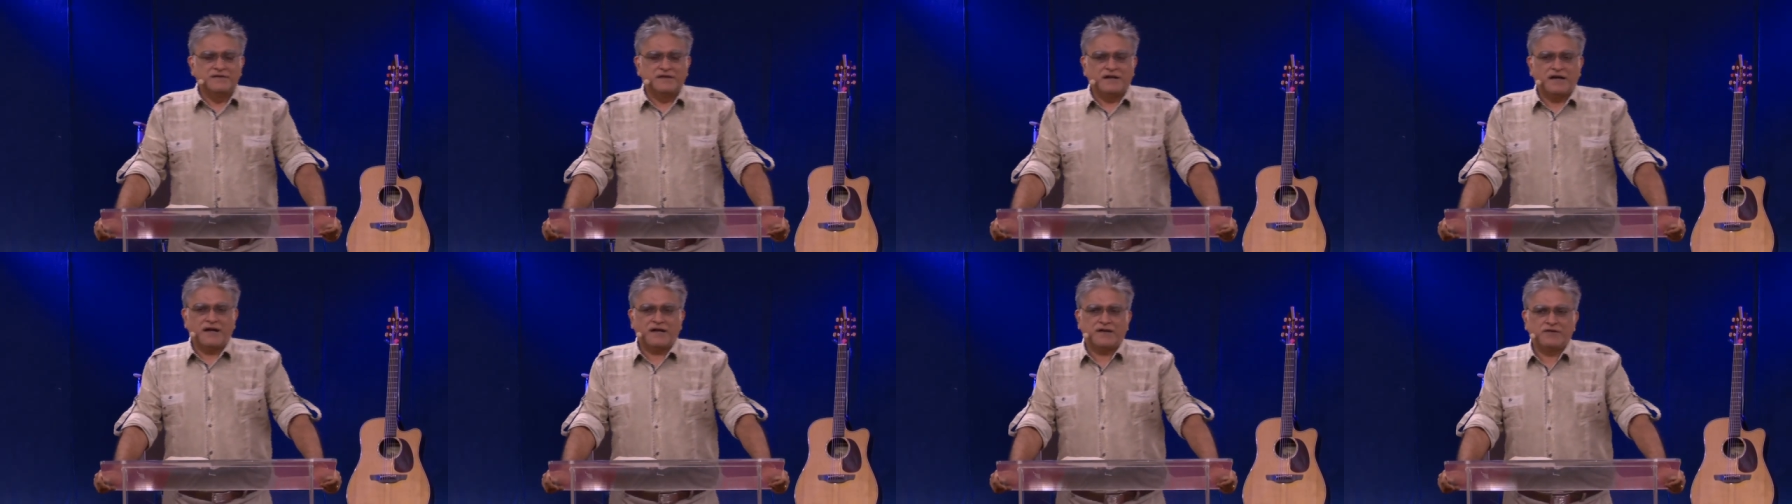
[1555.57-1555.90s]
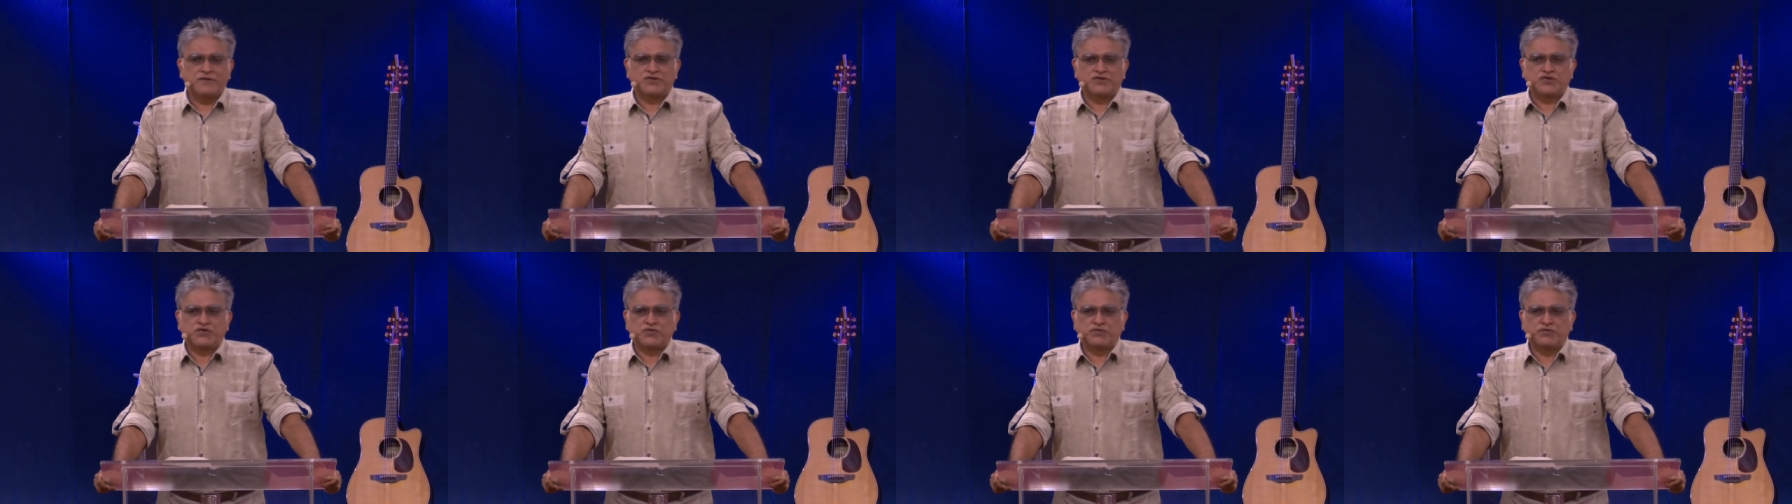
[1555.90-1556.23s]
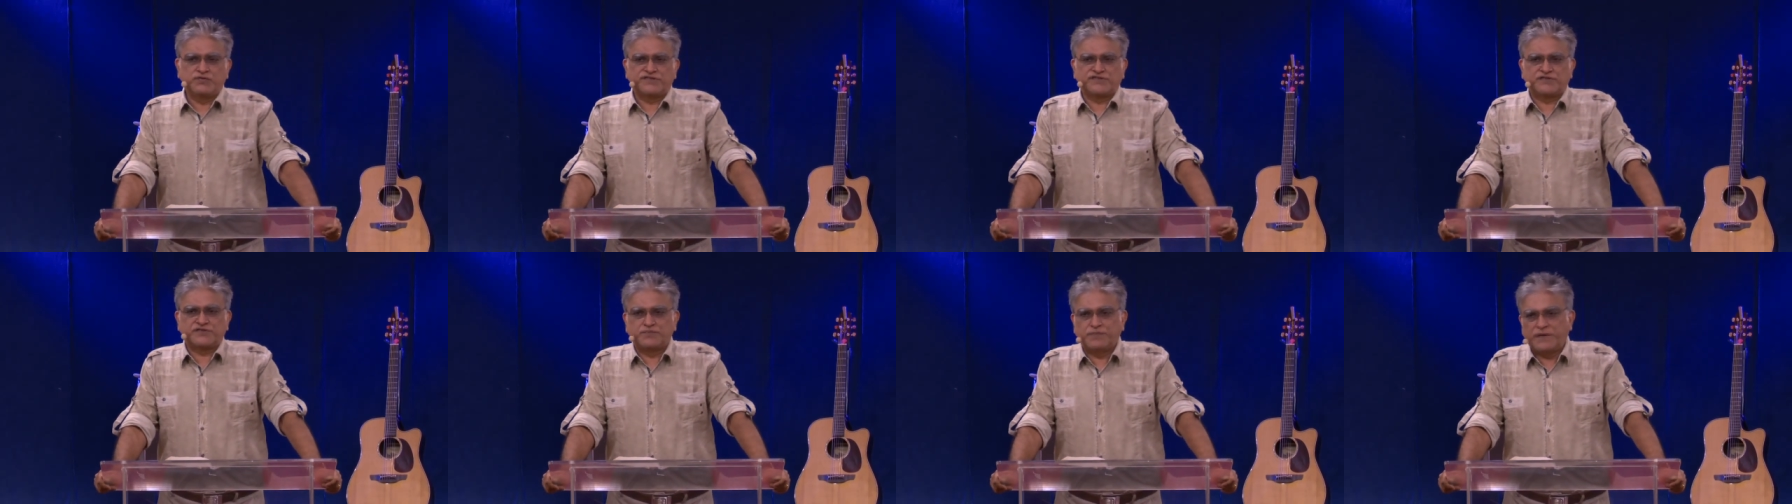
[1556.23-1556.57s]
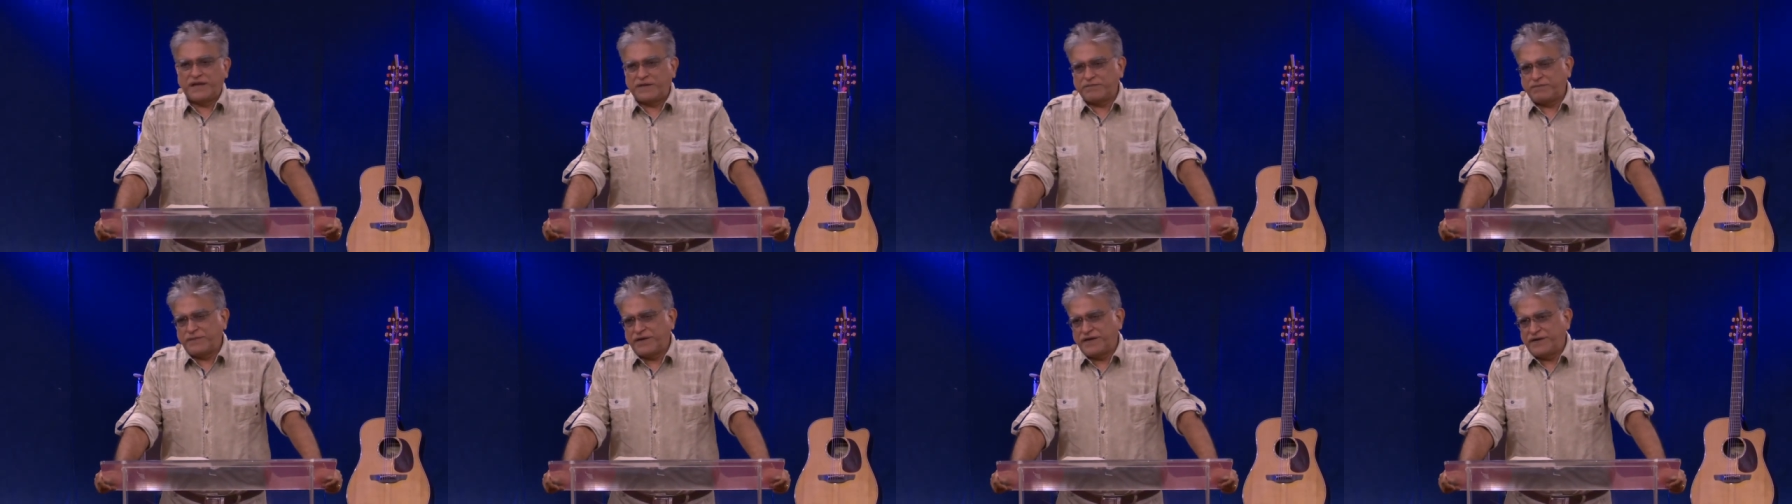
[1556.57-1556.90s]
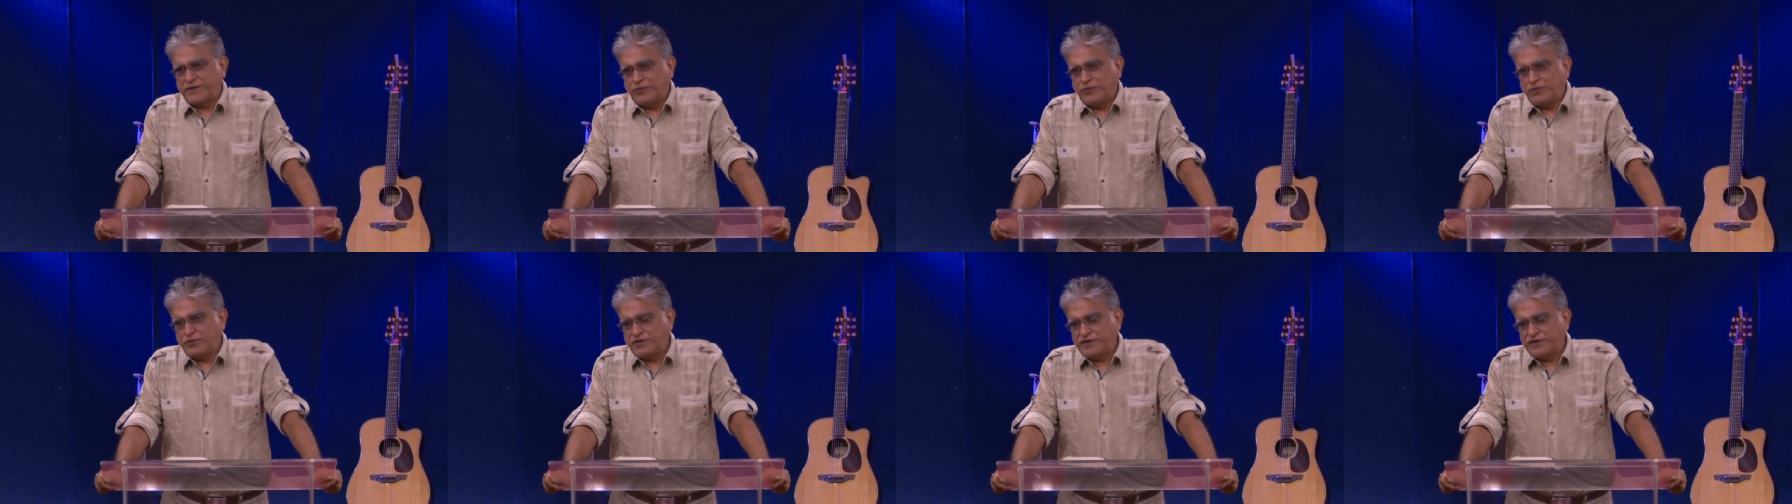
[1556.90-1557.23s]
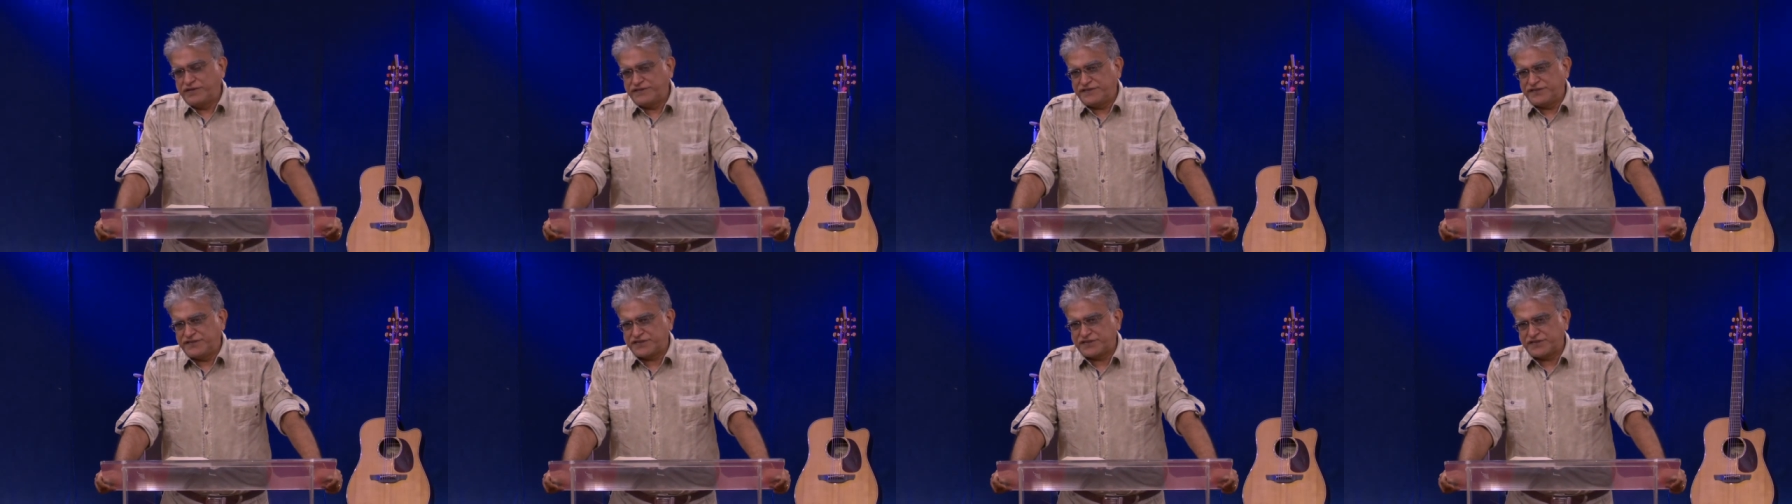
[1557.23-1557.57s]
I don't choose to make my own
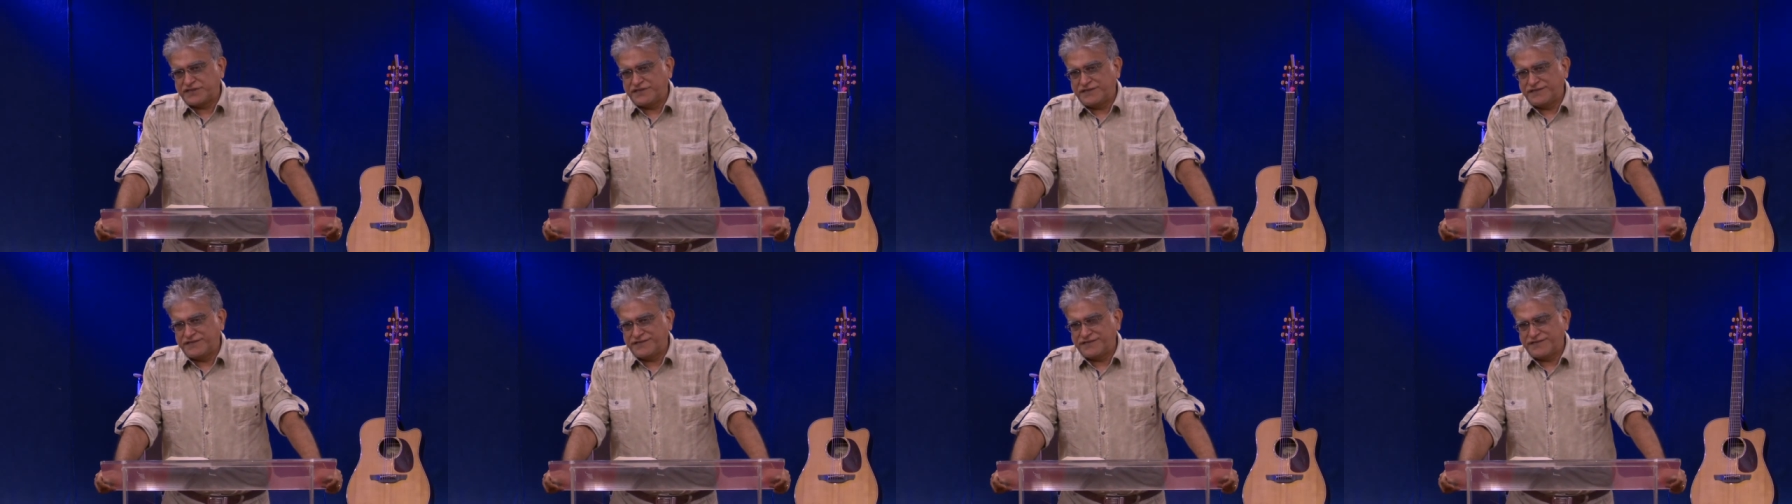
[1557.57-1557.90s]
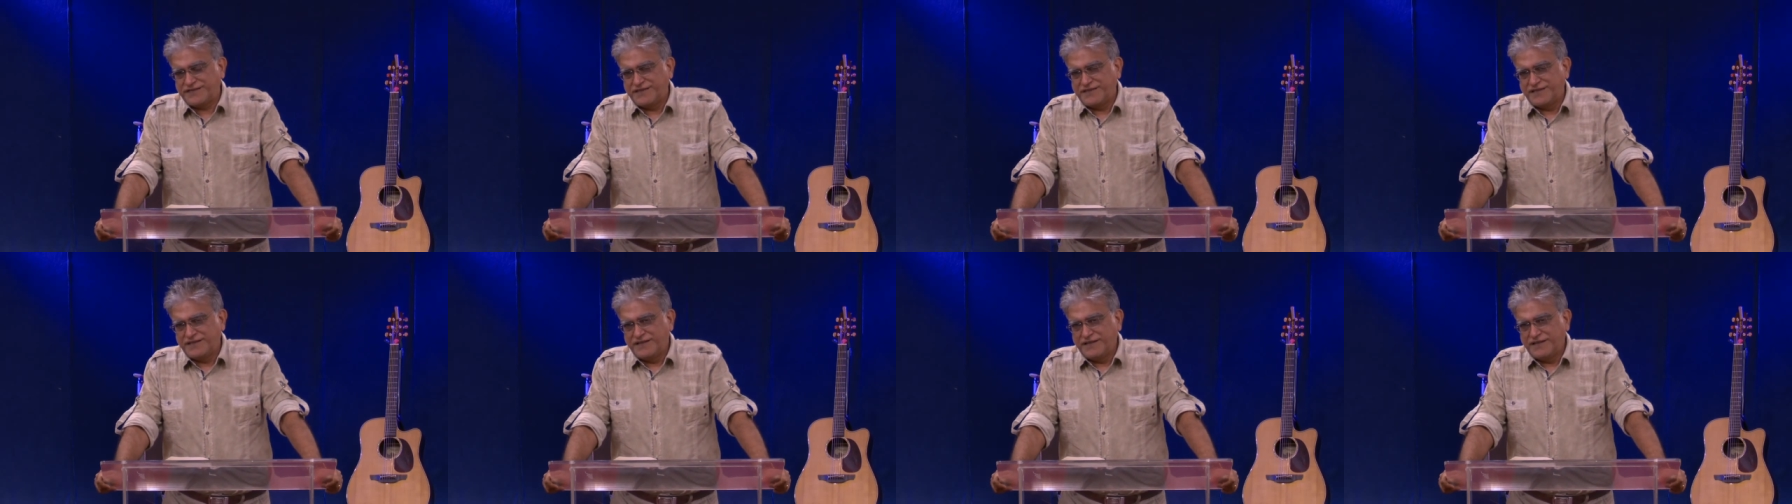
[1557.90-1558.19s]
decisions.